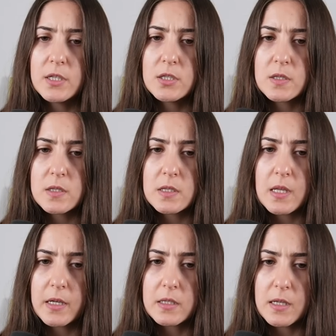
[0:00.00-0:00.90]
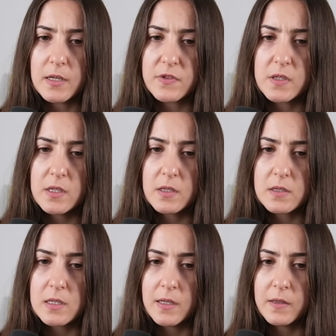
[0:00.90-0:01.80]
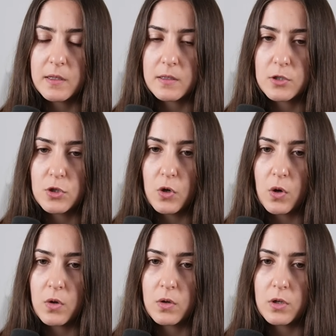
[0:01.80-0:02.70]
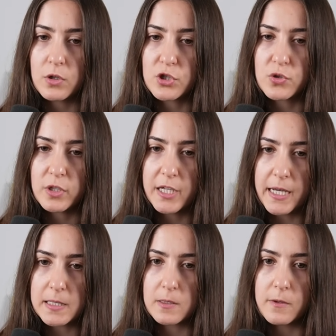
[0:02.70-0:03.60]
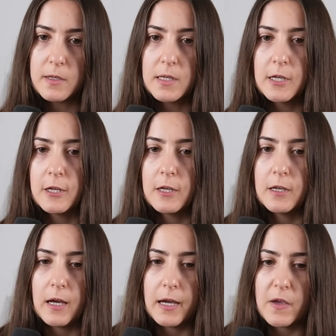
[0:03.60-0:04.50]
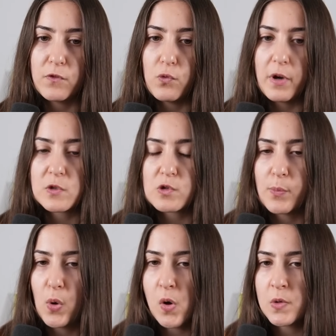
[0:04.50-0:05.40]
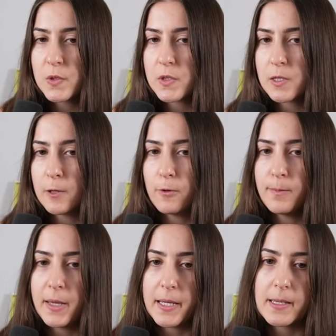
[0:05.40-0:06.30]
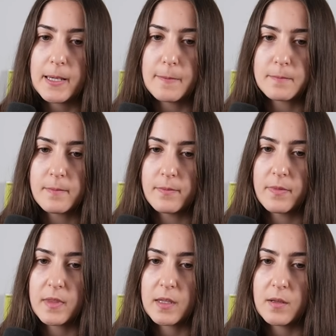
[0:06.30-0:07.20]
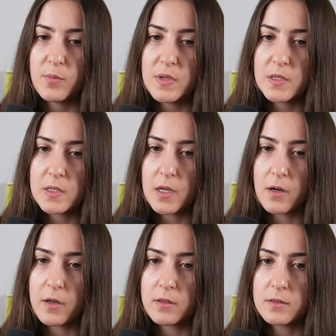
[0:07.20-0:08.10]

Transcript: just knight f6 and short castle. I have 2 extra pawns. All my pieces are